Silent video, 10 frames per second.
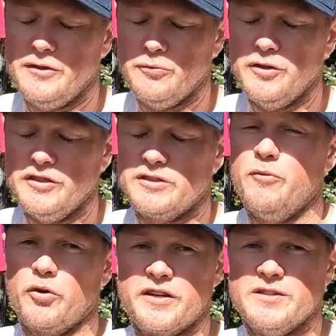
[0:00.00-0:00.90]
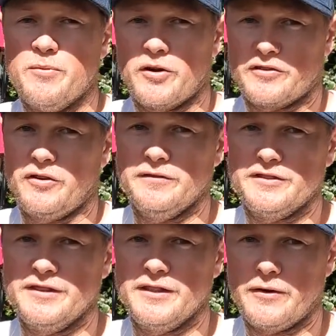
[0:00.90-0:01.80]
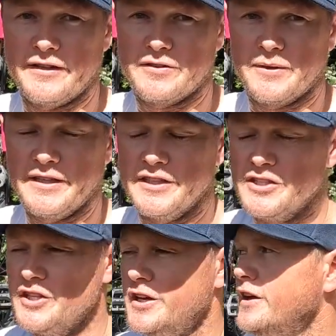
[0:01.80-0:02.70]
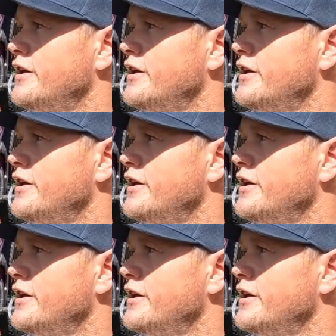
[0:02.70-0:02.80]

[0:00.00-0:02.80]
your really small kids bikes, obviously they're under 20-inch.